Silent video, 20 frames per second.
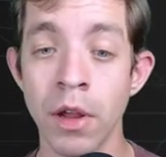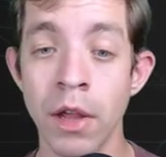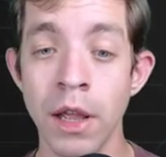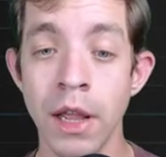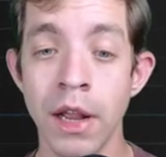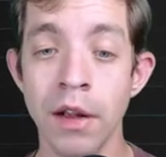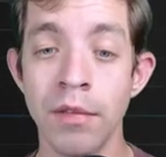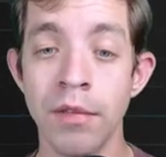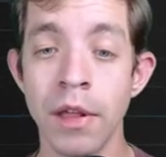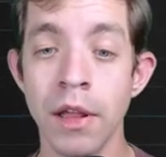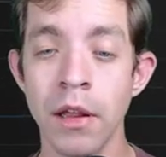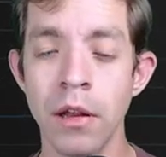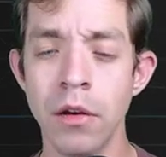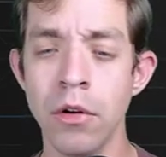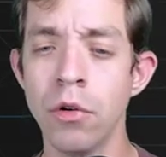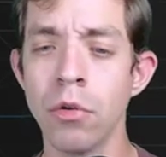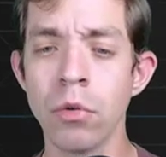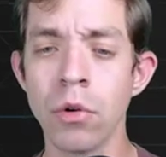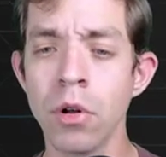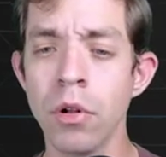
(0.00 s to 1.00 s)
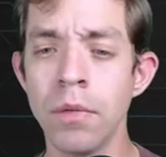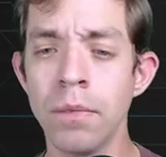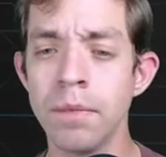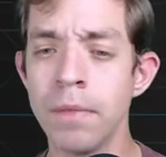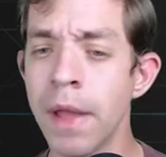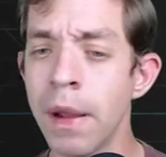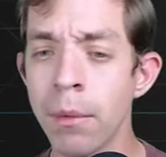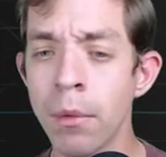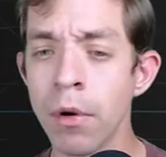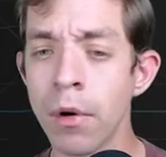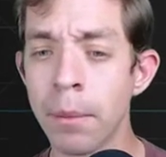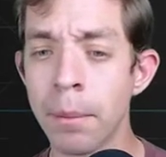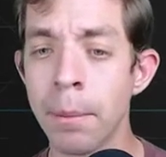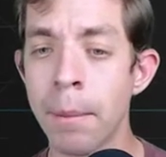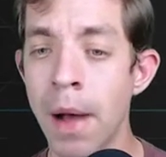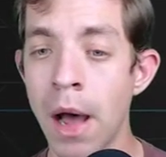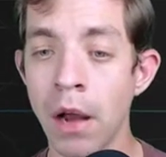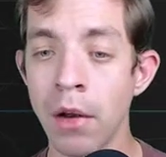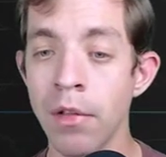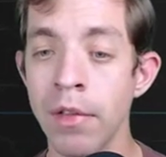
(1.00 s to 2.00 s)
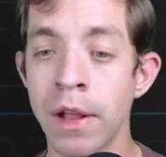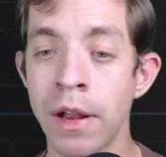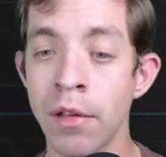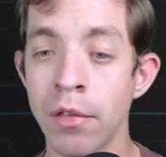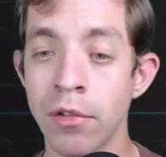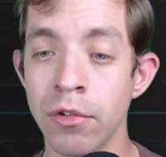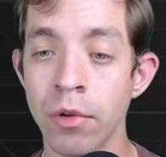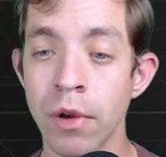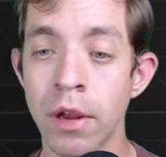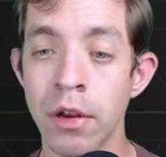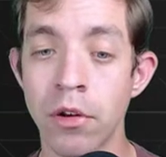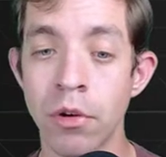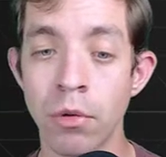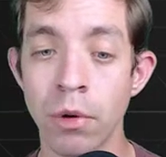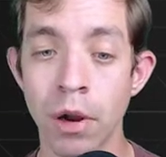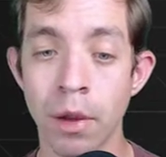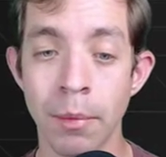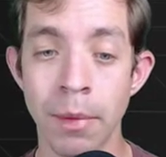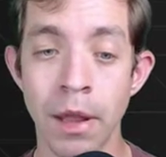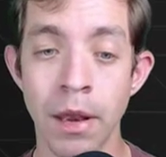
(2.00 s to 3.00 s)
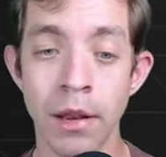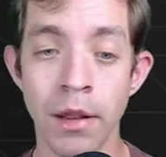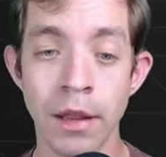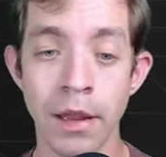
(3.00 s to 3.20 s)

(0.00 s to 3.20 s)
It's a neural network model that is trained to recommend